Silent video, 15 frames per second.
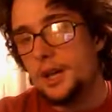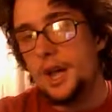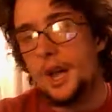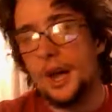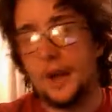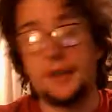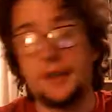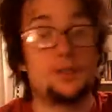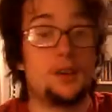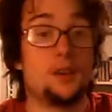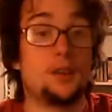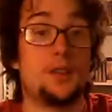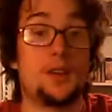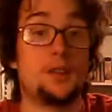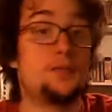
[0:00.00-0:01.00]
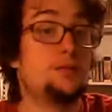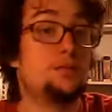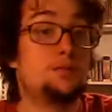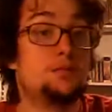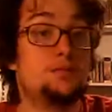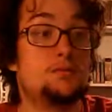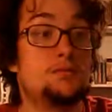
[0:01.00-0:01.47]
And so they
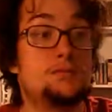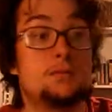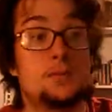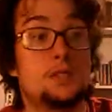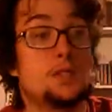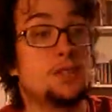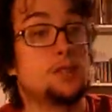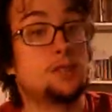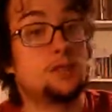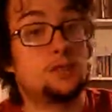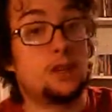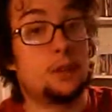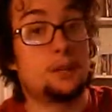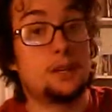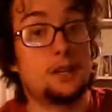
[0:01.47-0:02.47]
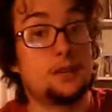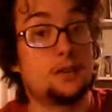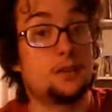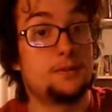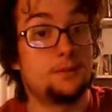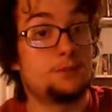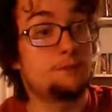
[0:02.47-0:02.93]
get the stomach
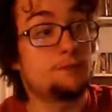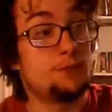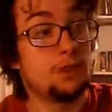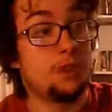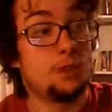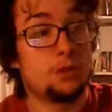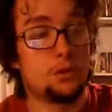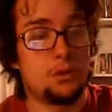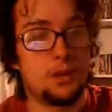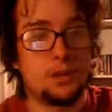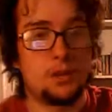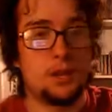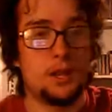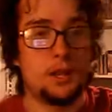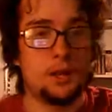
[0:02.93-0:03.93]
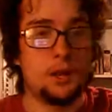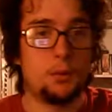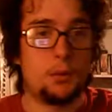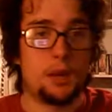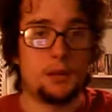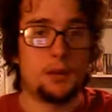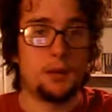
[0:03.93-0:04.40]
to go through, and then they
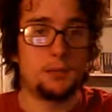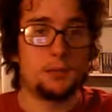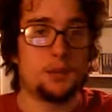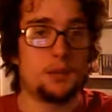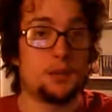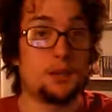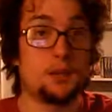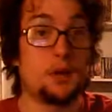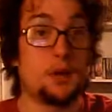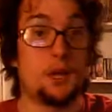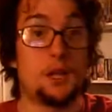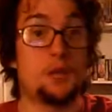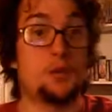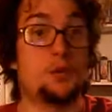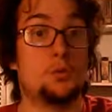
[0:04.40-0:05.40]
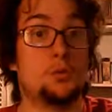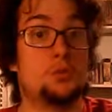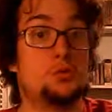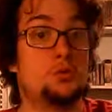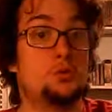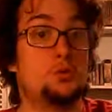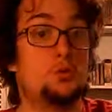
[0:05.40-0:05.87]
wind up in, you know,
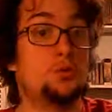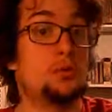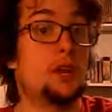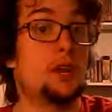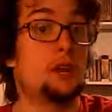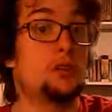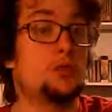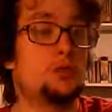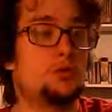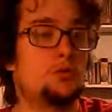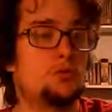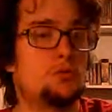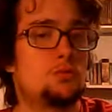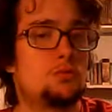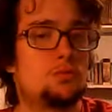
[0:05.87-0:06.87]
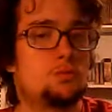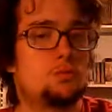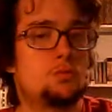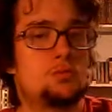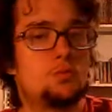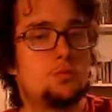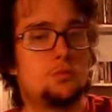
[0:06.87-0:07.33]
strange
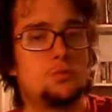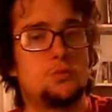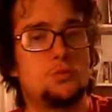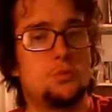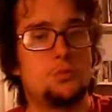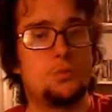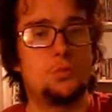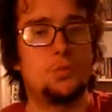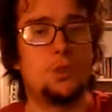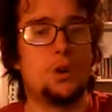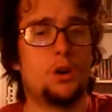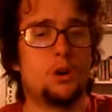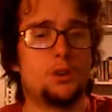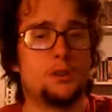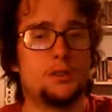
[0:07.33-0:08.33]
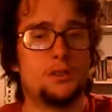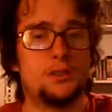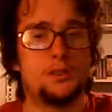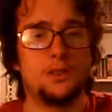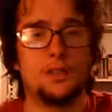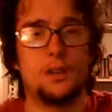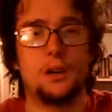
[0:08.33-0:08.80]
world.
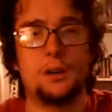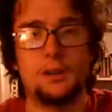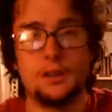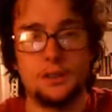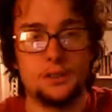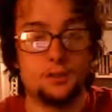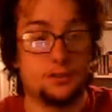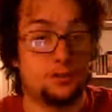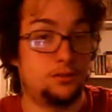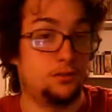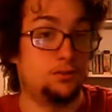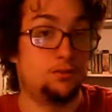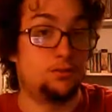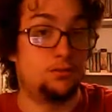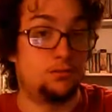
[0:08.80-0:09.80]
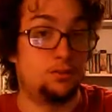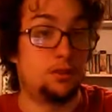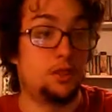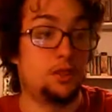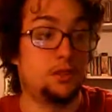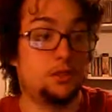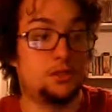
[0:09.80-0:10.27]
You know, this
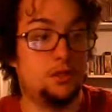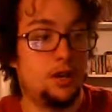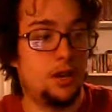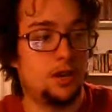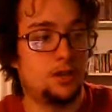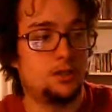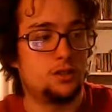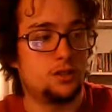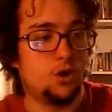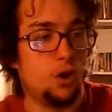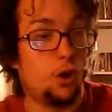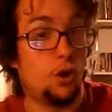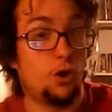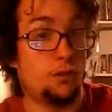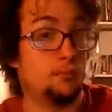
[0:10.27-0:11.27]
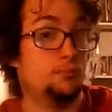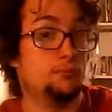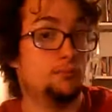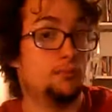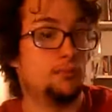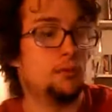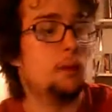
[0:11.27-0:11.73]
really strange, har-
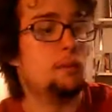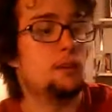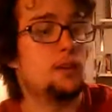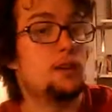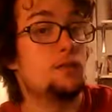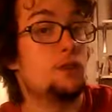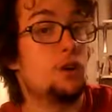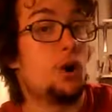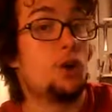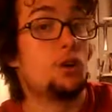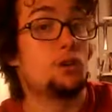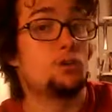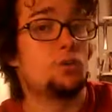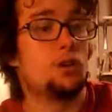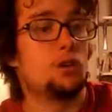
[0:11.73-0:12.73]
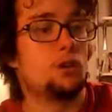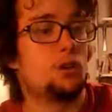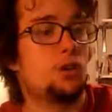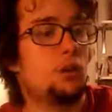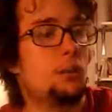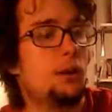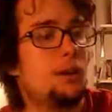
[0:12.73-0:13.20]
maybe even harsh world,
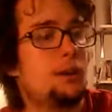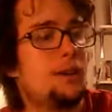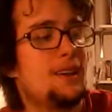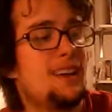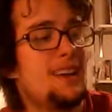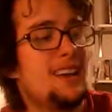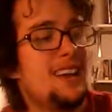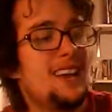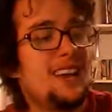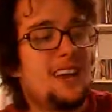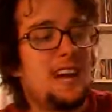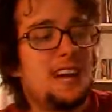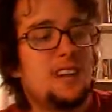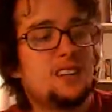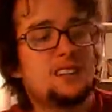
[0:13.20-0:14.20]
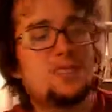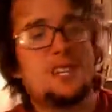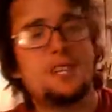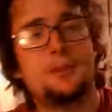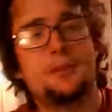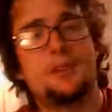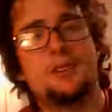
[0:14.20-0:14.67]
or maybe it doesn't
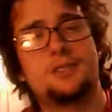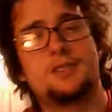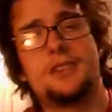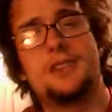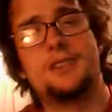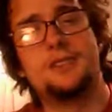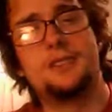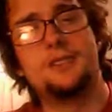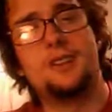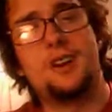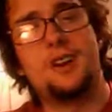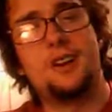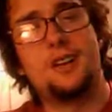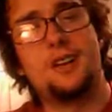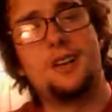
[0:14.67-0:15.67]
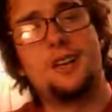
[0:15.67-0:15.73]
have to be Dungeonland. Dun-